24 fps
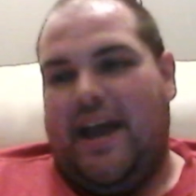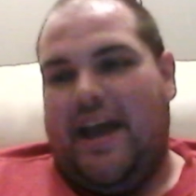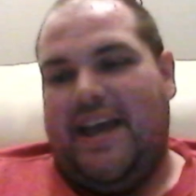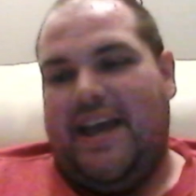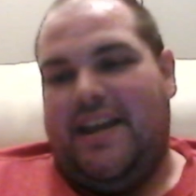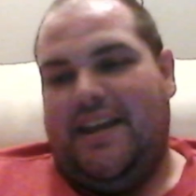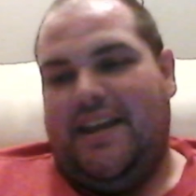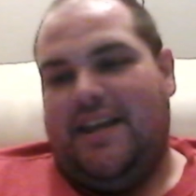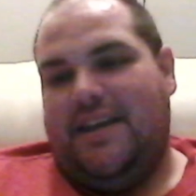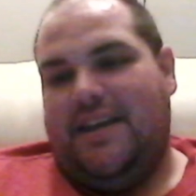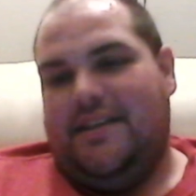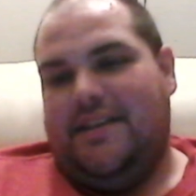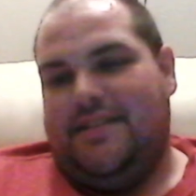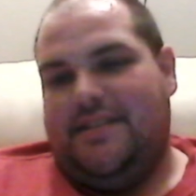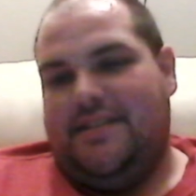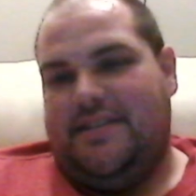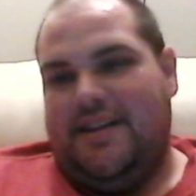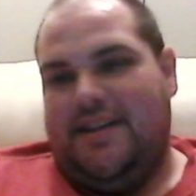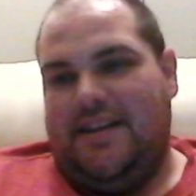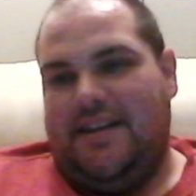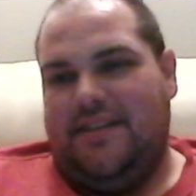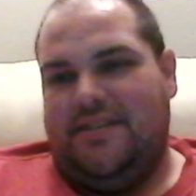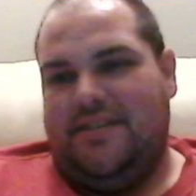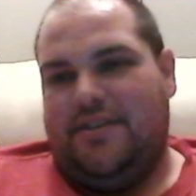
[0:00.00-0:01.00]
Red
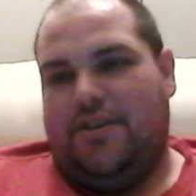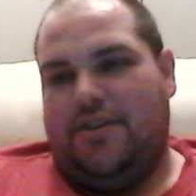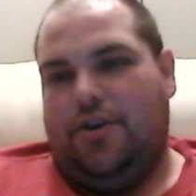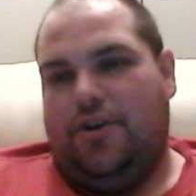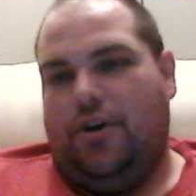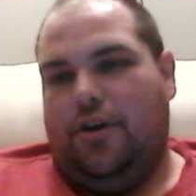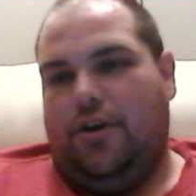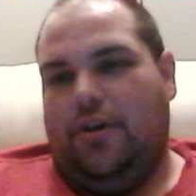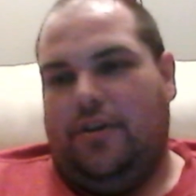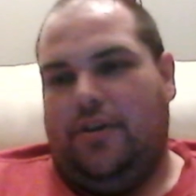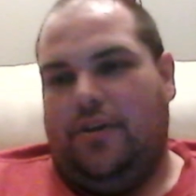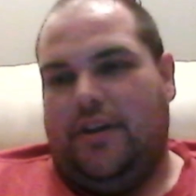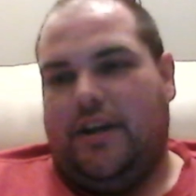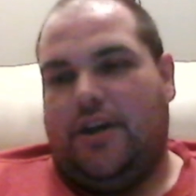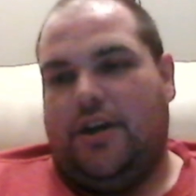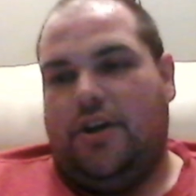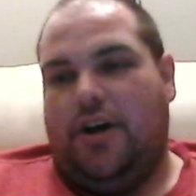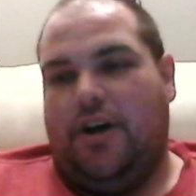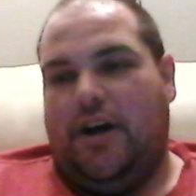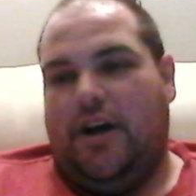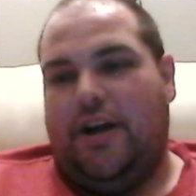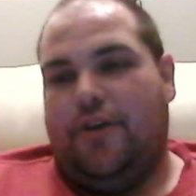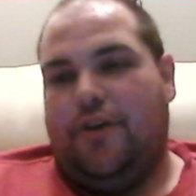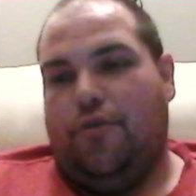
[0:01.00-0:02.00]
instant
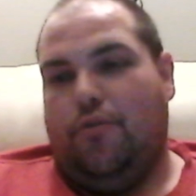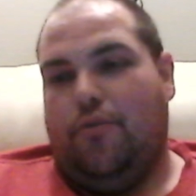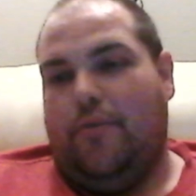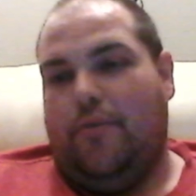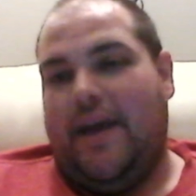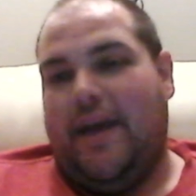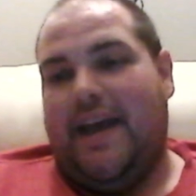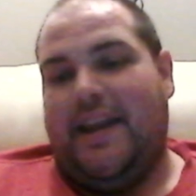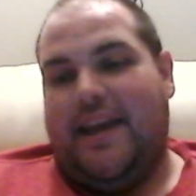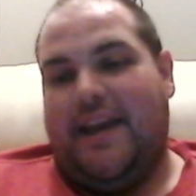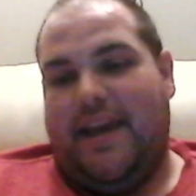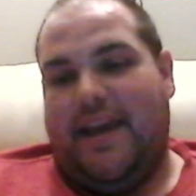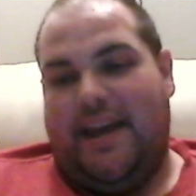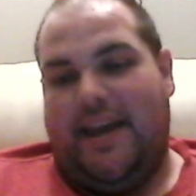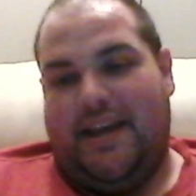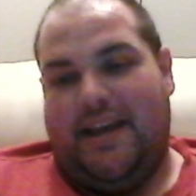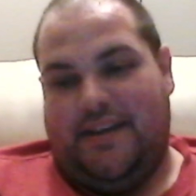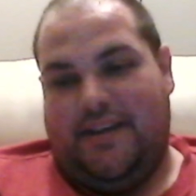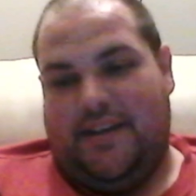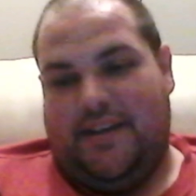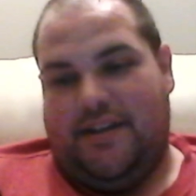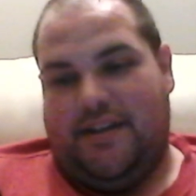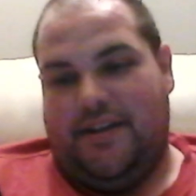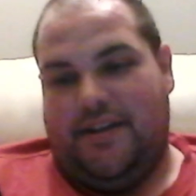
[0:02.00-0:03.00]
called Caught
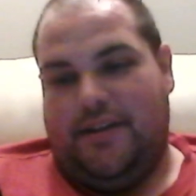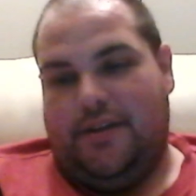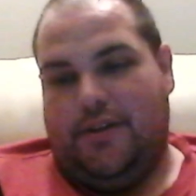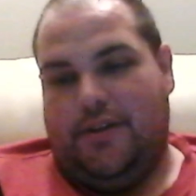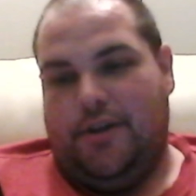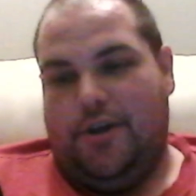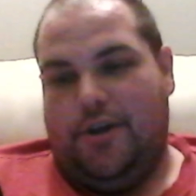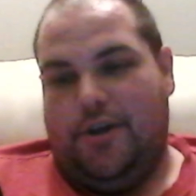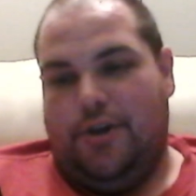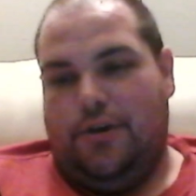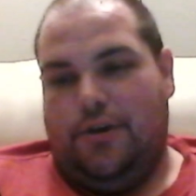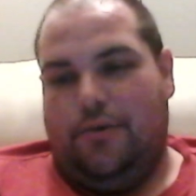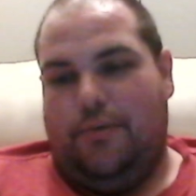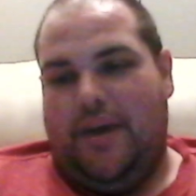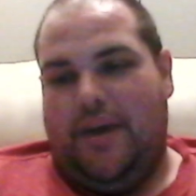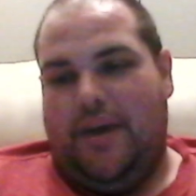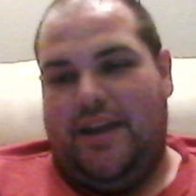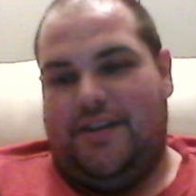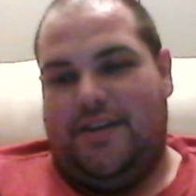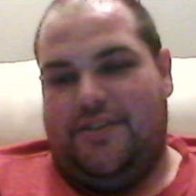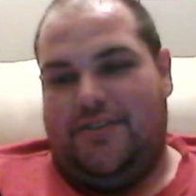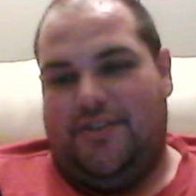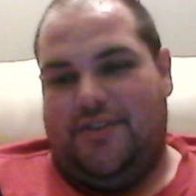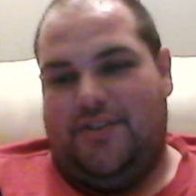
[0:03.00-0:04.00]
Red-Handed.
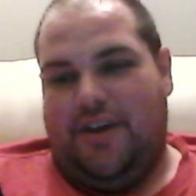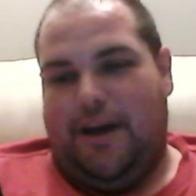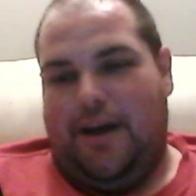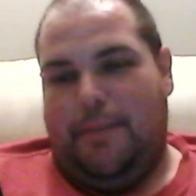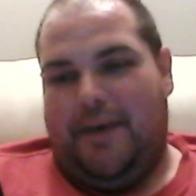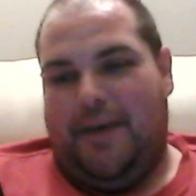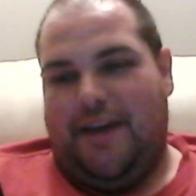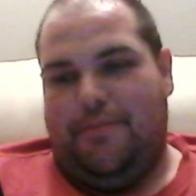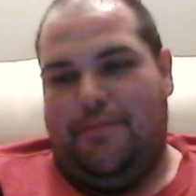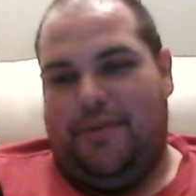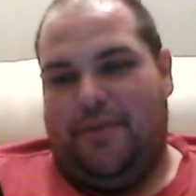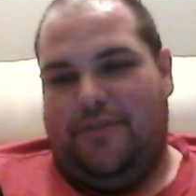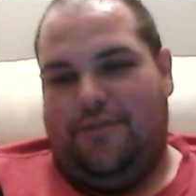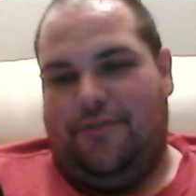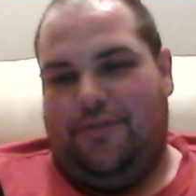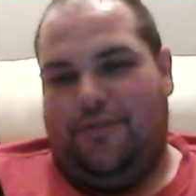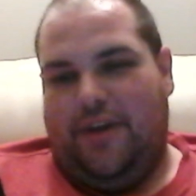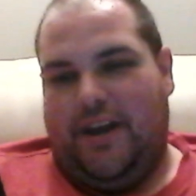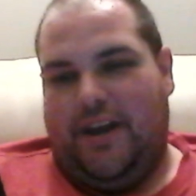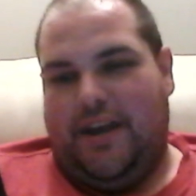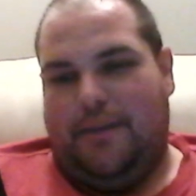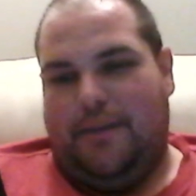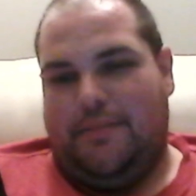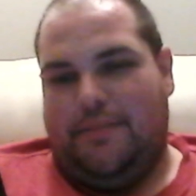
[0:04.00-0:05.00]
Wait, stop, I've been
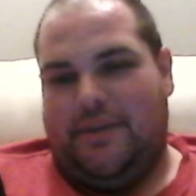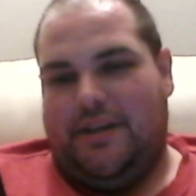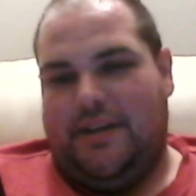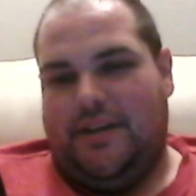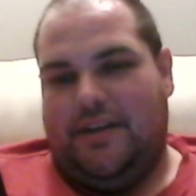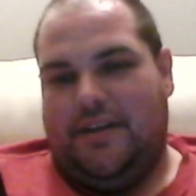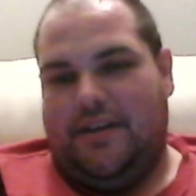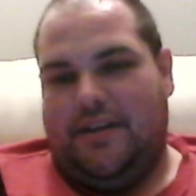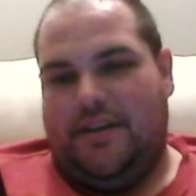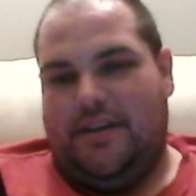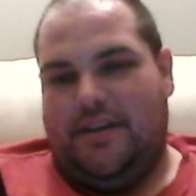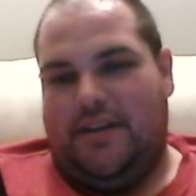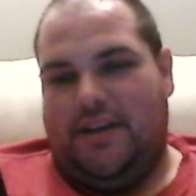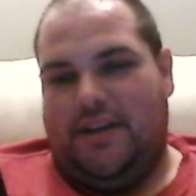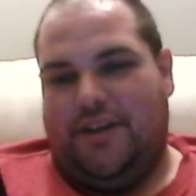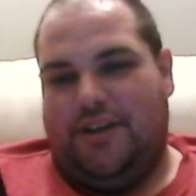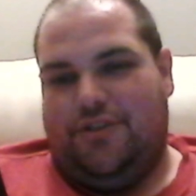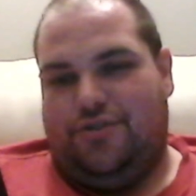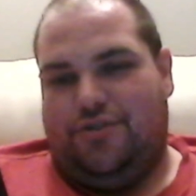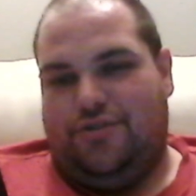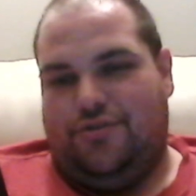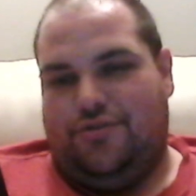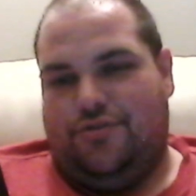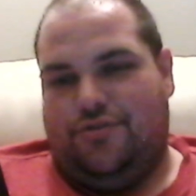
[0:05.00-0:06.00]
framed.
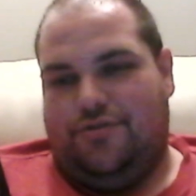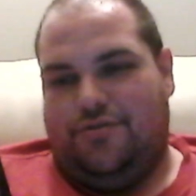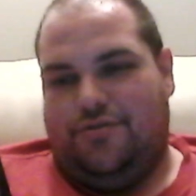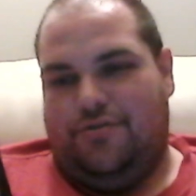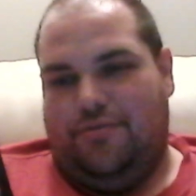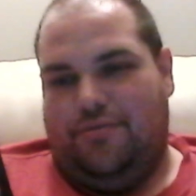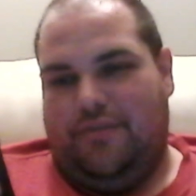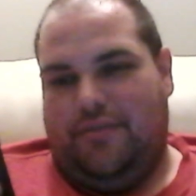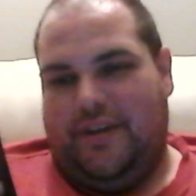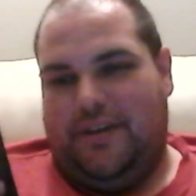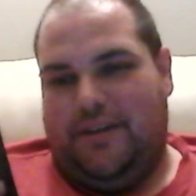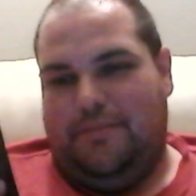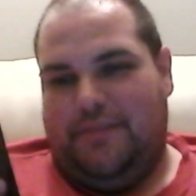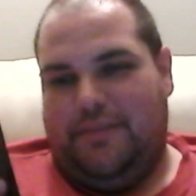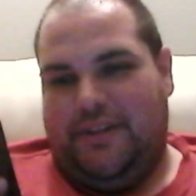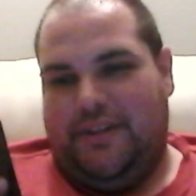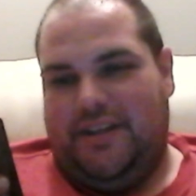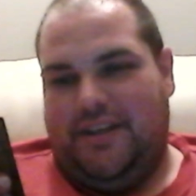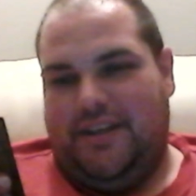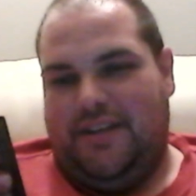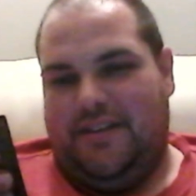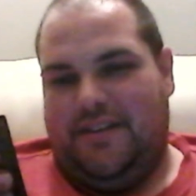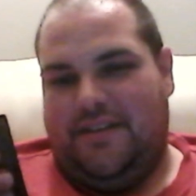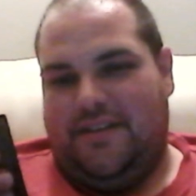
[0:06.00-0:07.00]

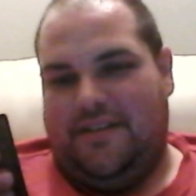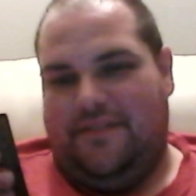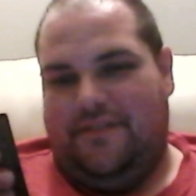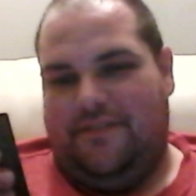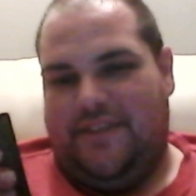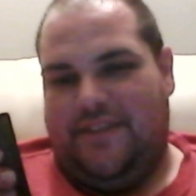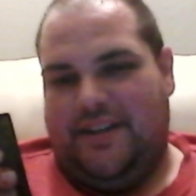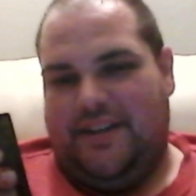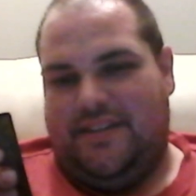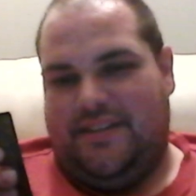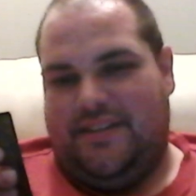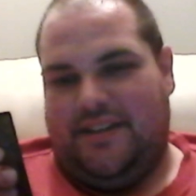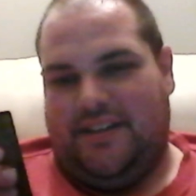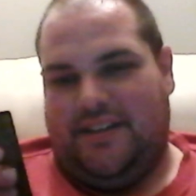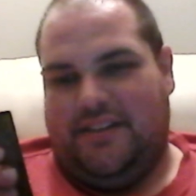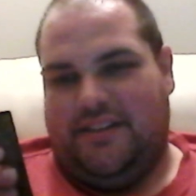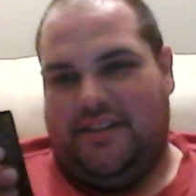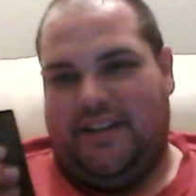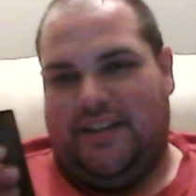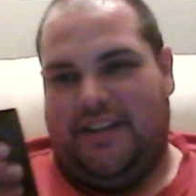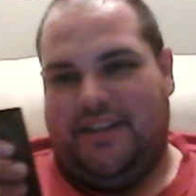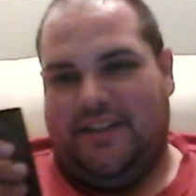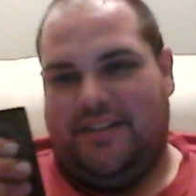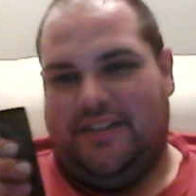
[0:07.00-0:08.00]
Extremely
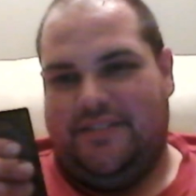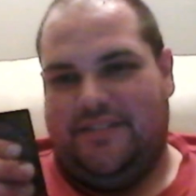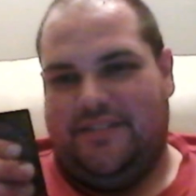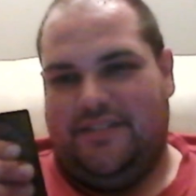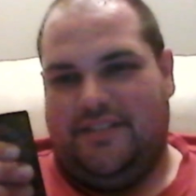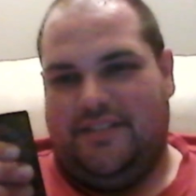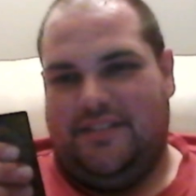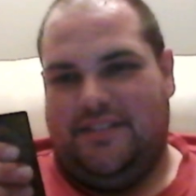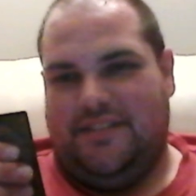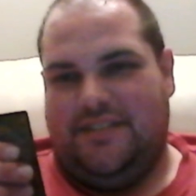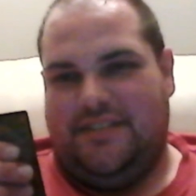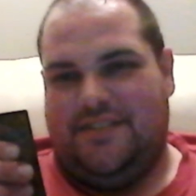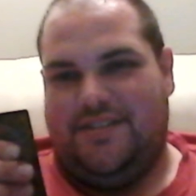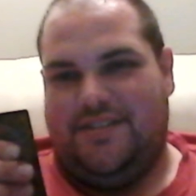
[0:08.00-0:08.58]
convincingly.